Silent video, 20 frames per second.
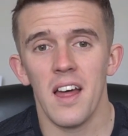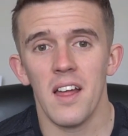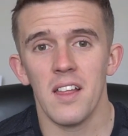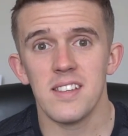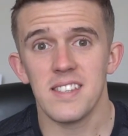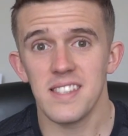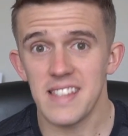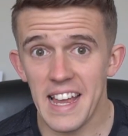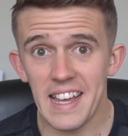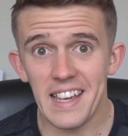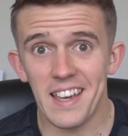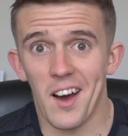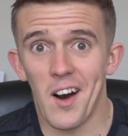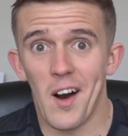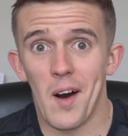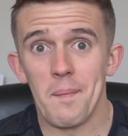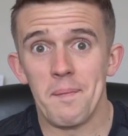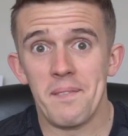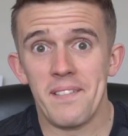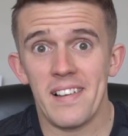Stay
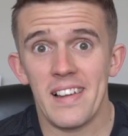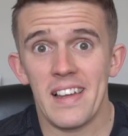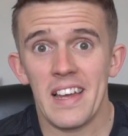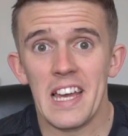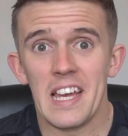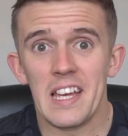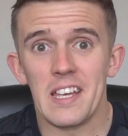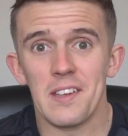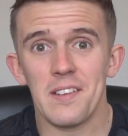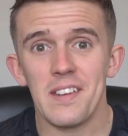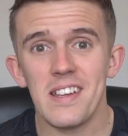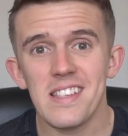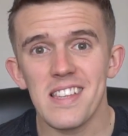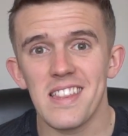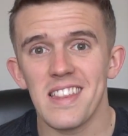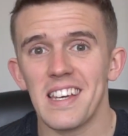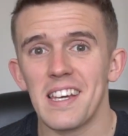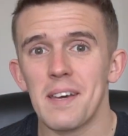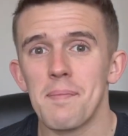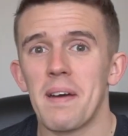calm. You need to
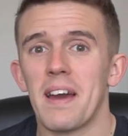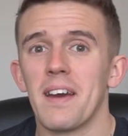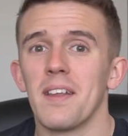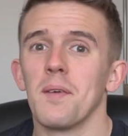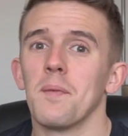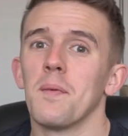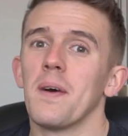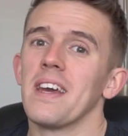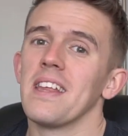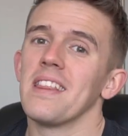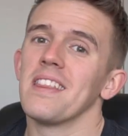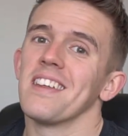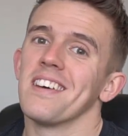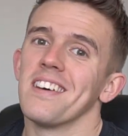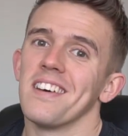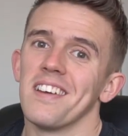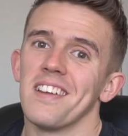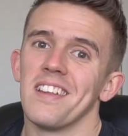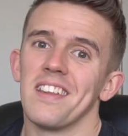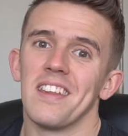think about the way
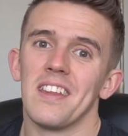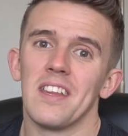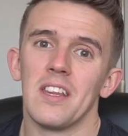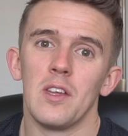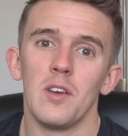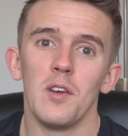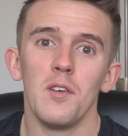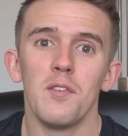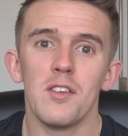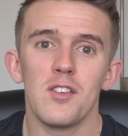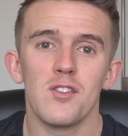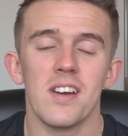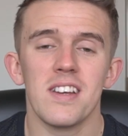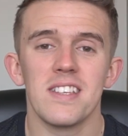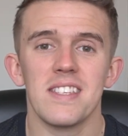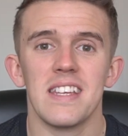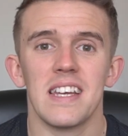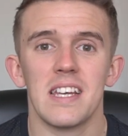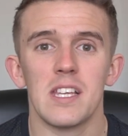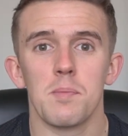that you've
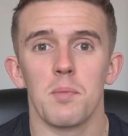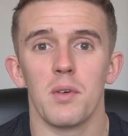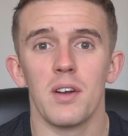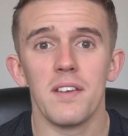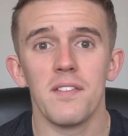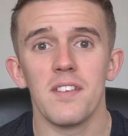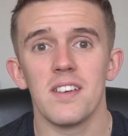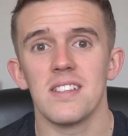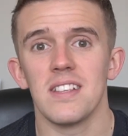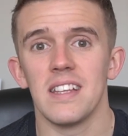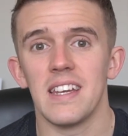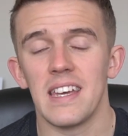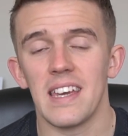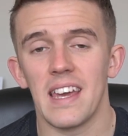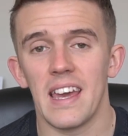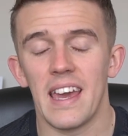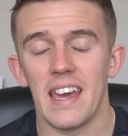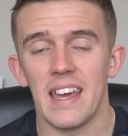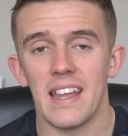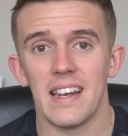addressed things previously
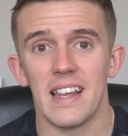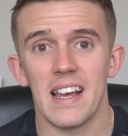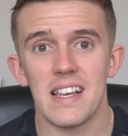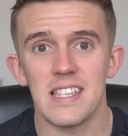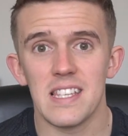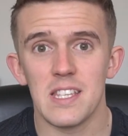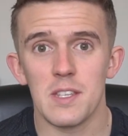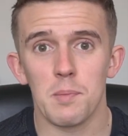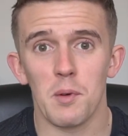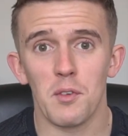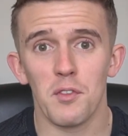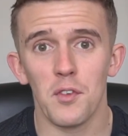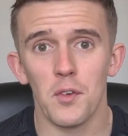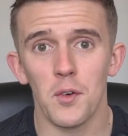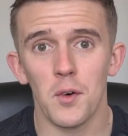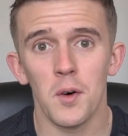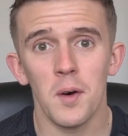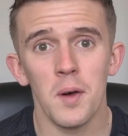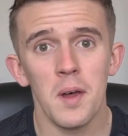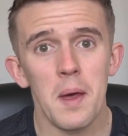in lessons
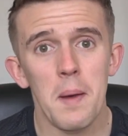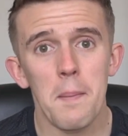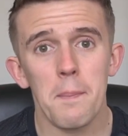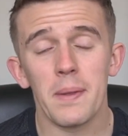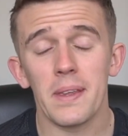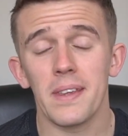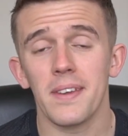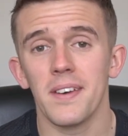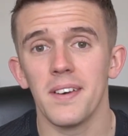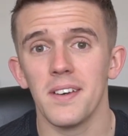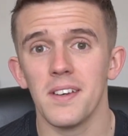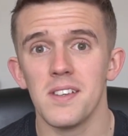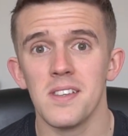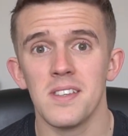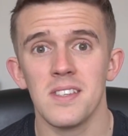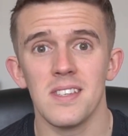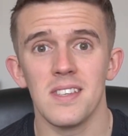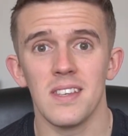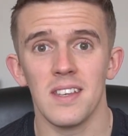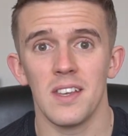before,
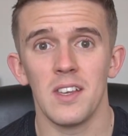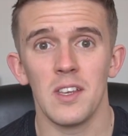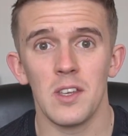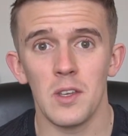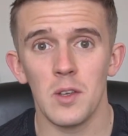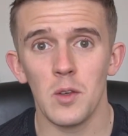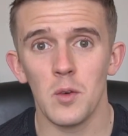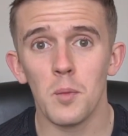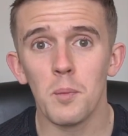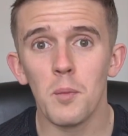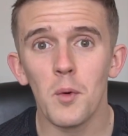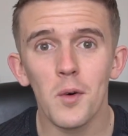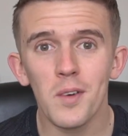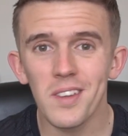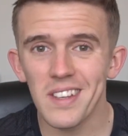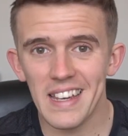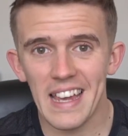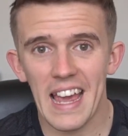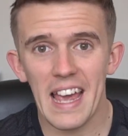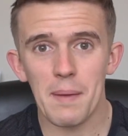because you're more
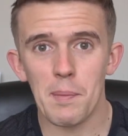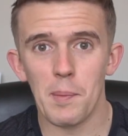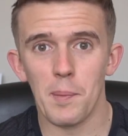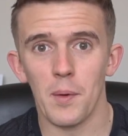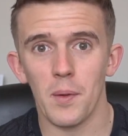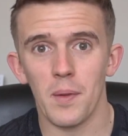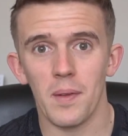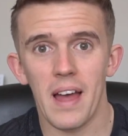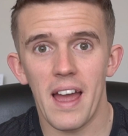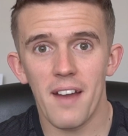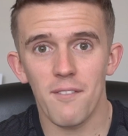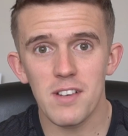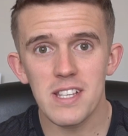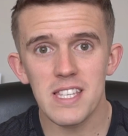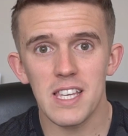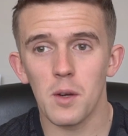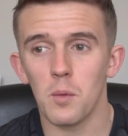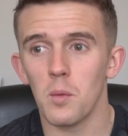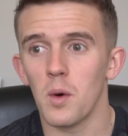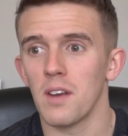than capable. Every
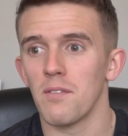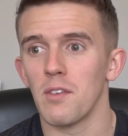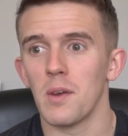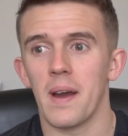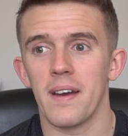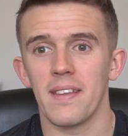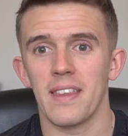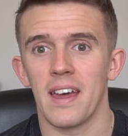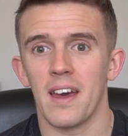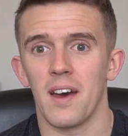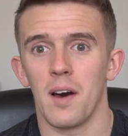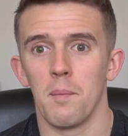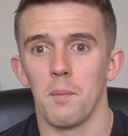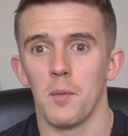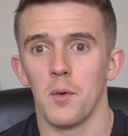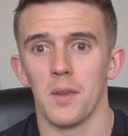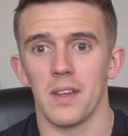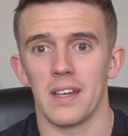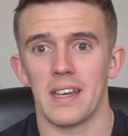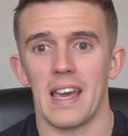single one of you out there are
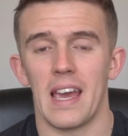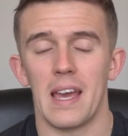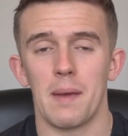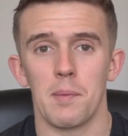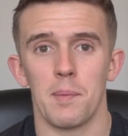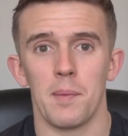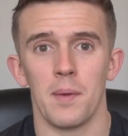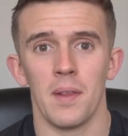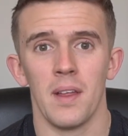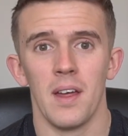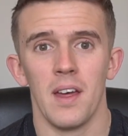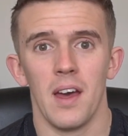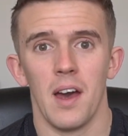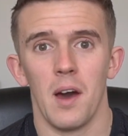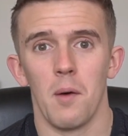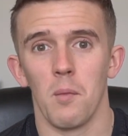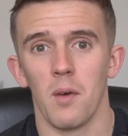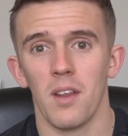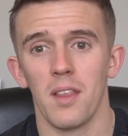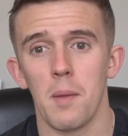more than capable.
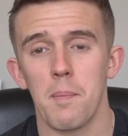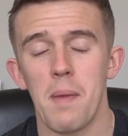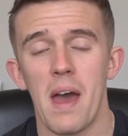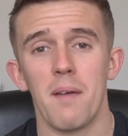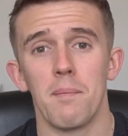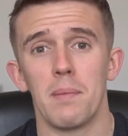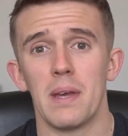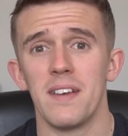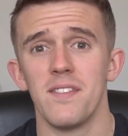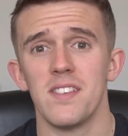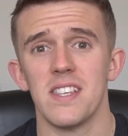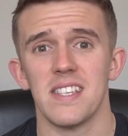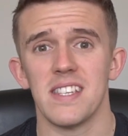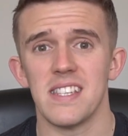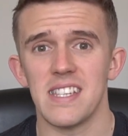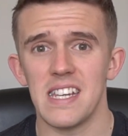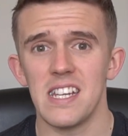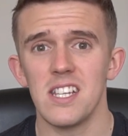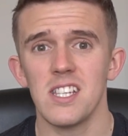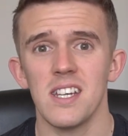And one of the pet peeves as a
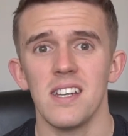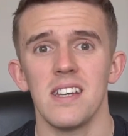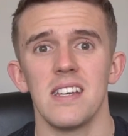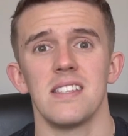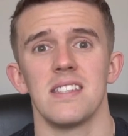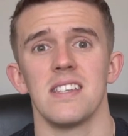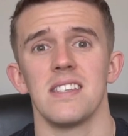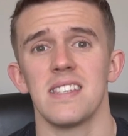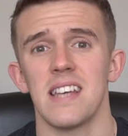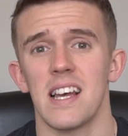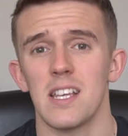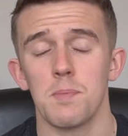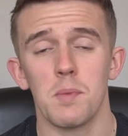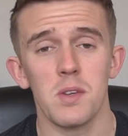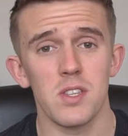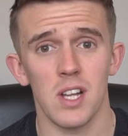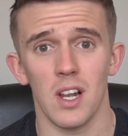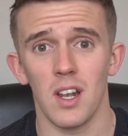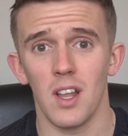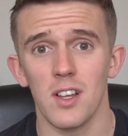teacher is that SATS
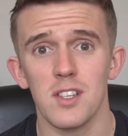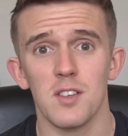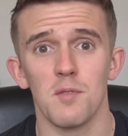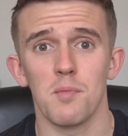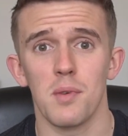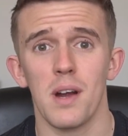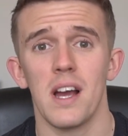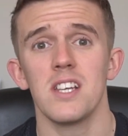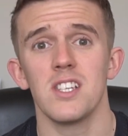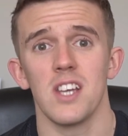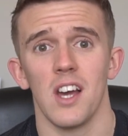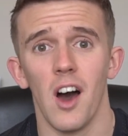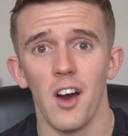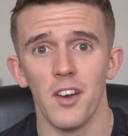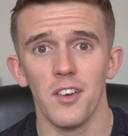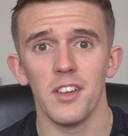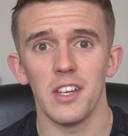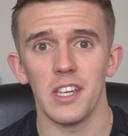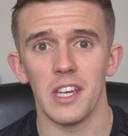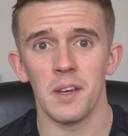puts a lot of pressure
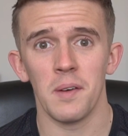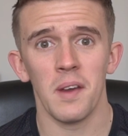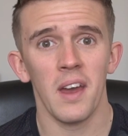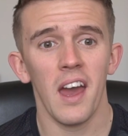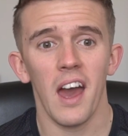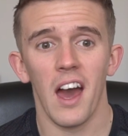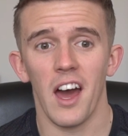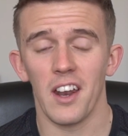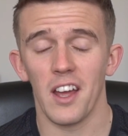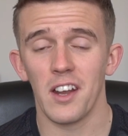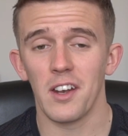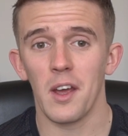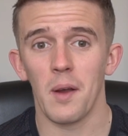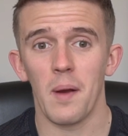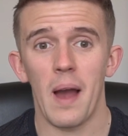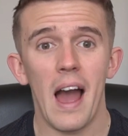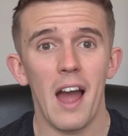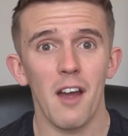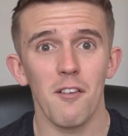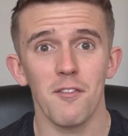under you. And I know
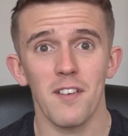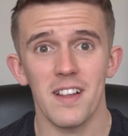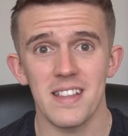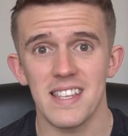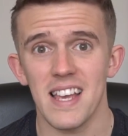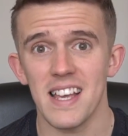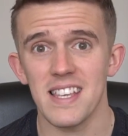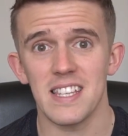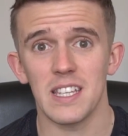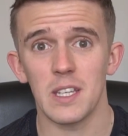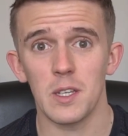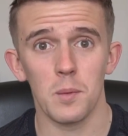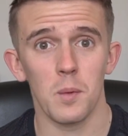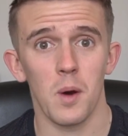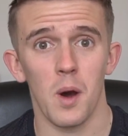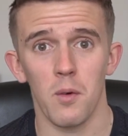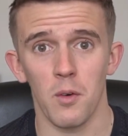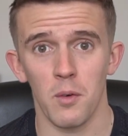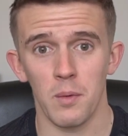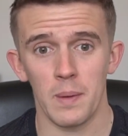how fantastic you
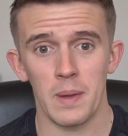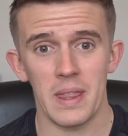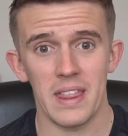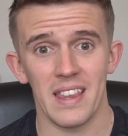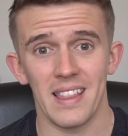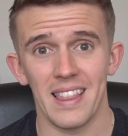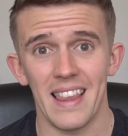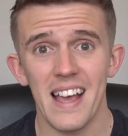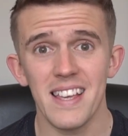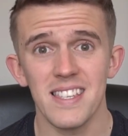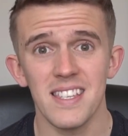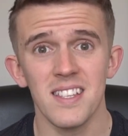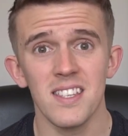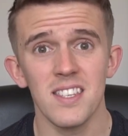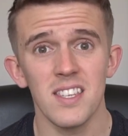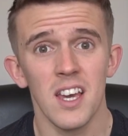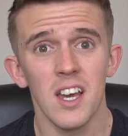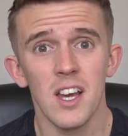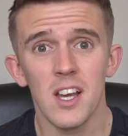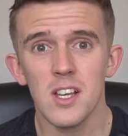are within
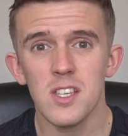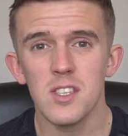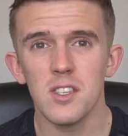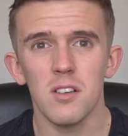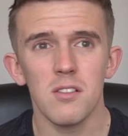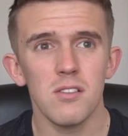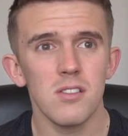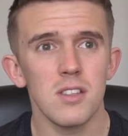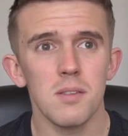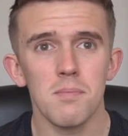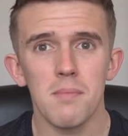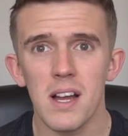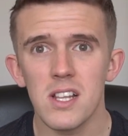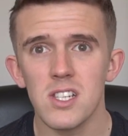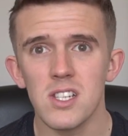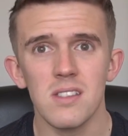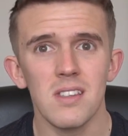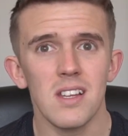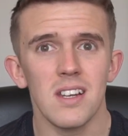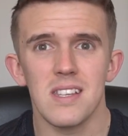lessons. So just
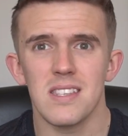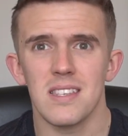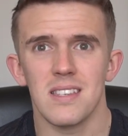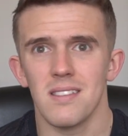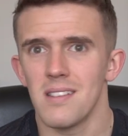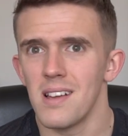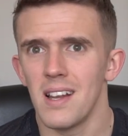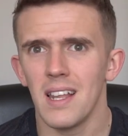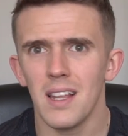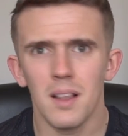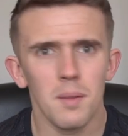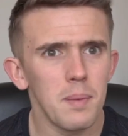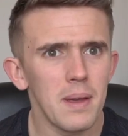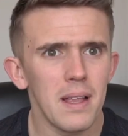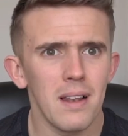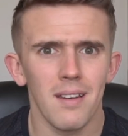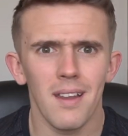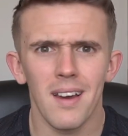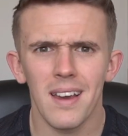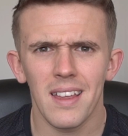imagine that it's a little
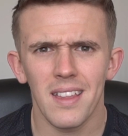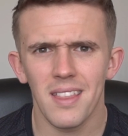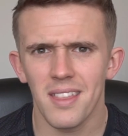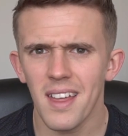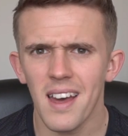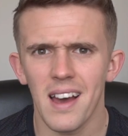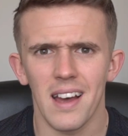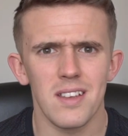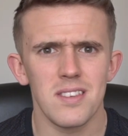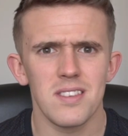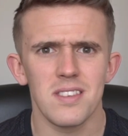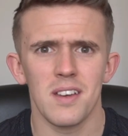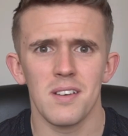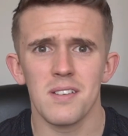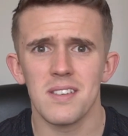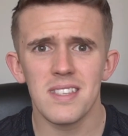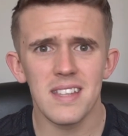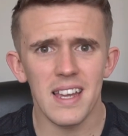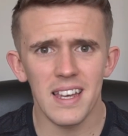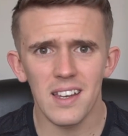bit like that. So
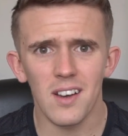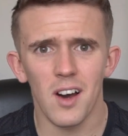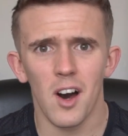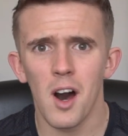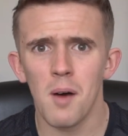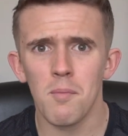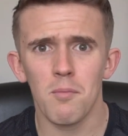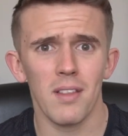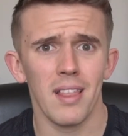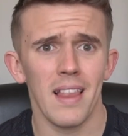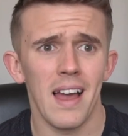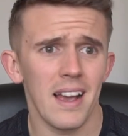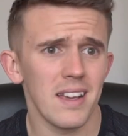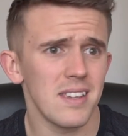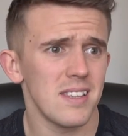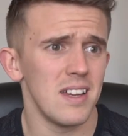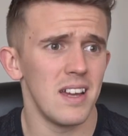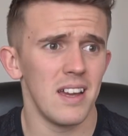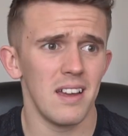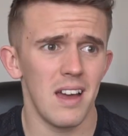stay calm,
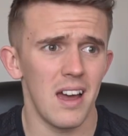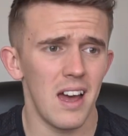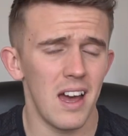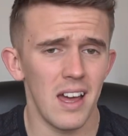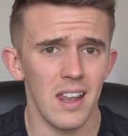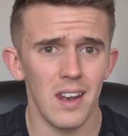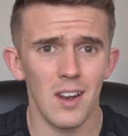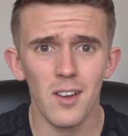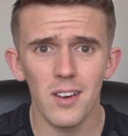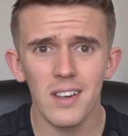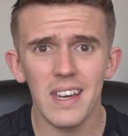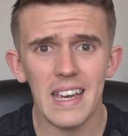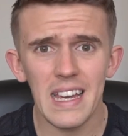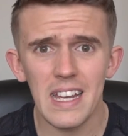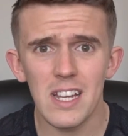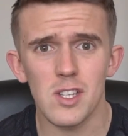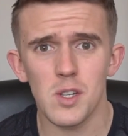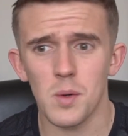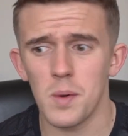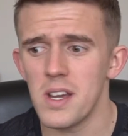relax, and look at
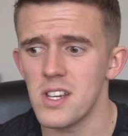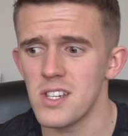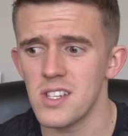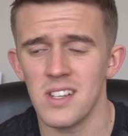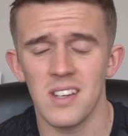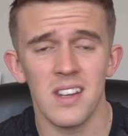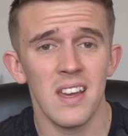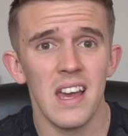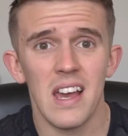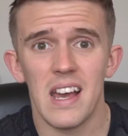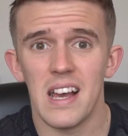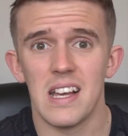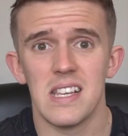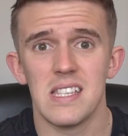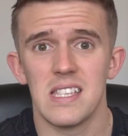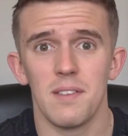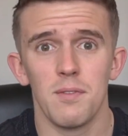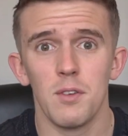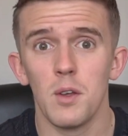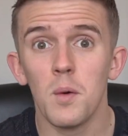each question
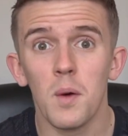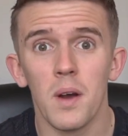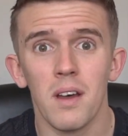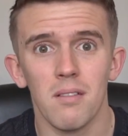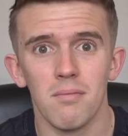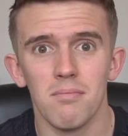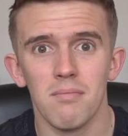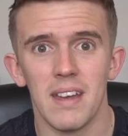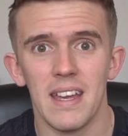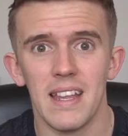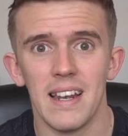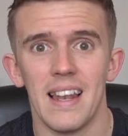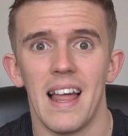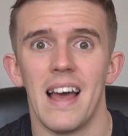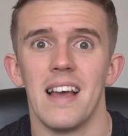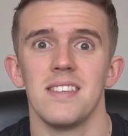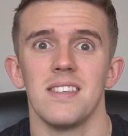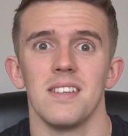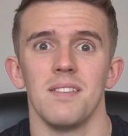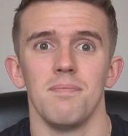as if you were in
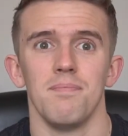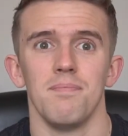lesson.